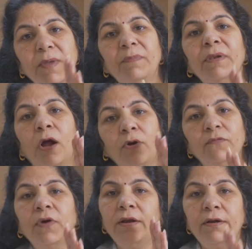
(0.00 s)
people out
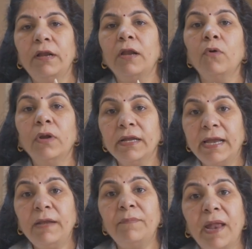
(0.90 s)
of 100 are gonna
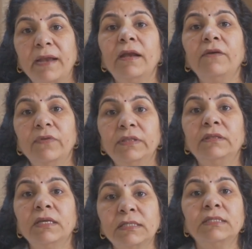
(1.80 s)
get pregnant
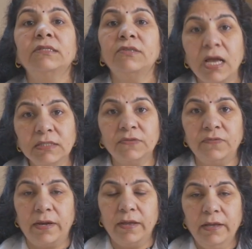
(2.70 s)
with this
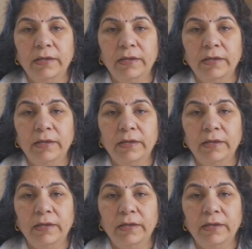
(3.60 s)
transfer.